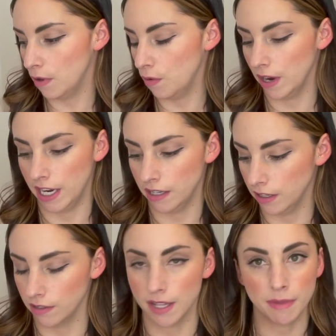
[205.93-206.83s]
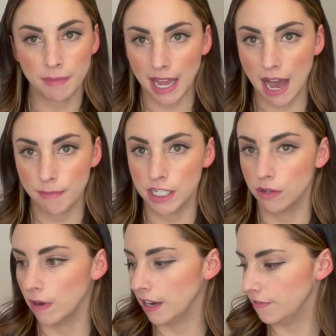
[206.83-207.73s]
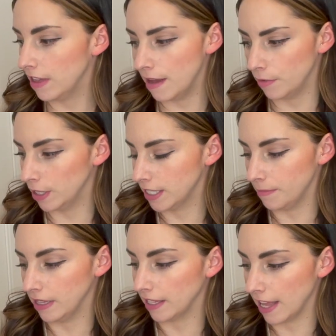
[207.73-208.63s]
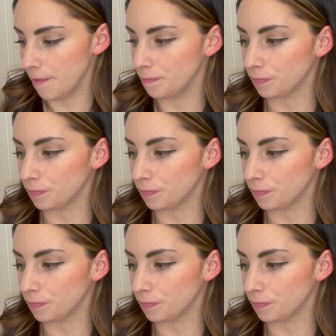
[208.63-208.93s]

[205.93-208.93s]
or you know, something might happen to one of them or something like that.